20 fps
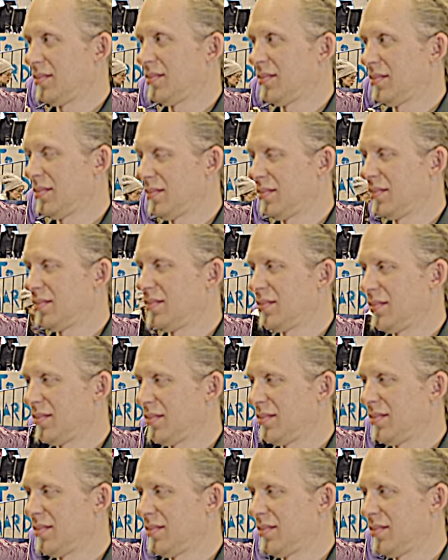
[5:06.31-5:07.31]

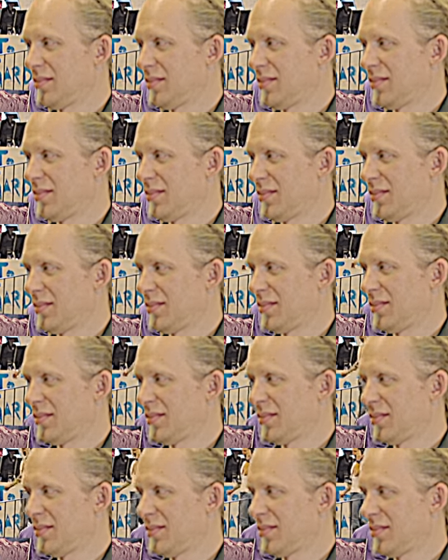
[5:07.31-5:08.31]

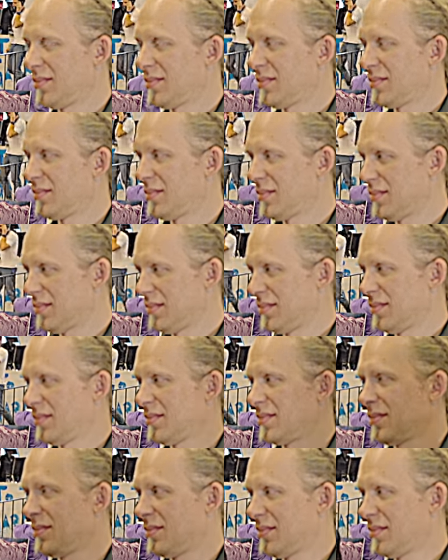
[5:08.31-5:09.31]

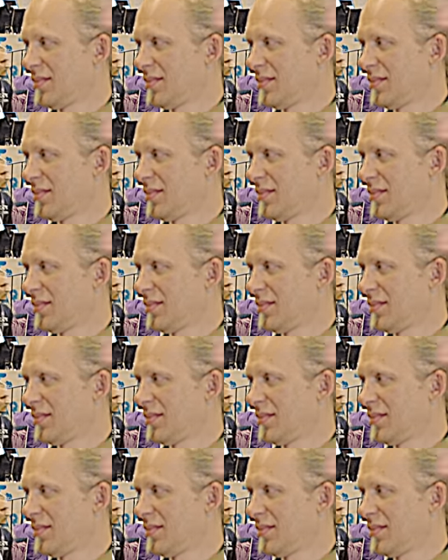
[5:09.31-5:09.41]
[no speech]